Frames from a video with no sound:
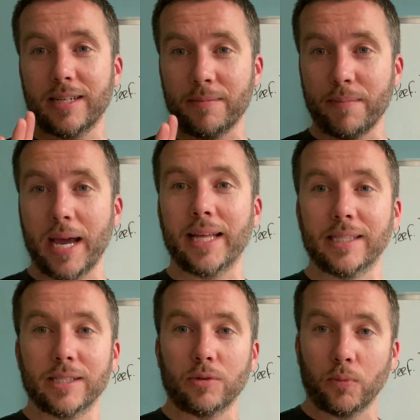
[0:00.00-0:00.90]

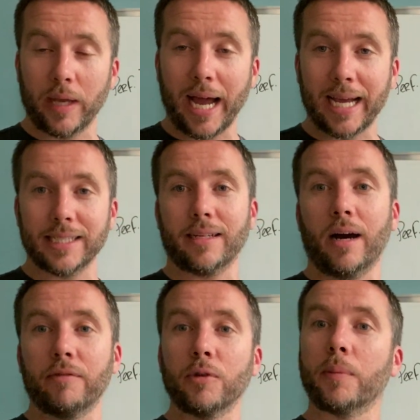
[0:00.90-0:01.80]
demands that we ask
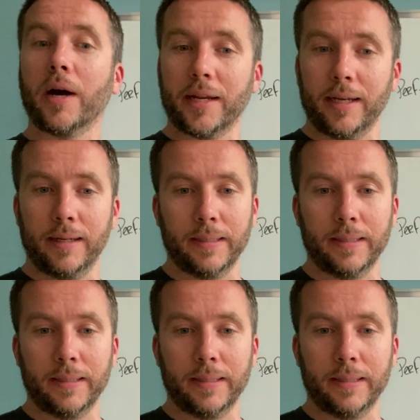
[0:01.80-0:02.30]
of the body.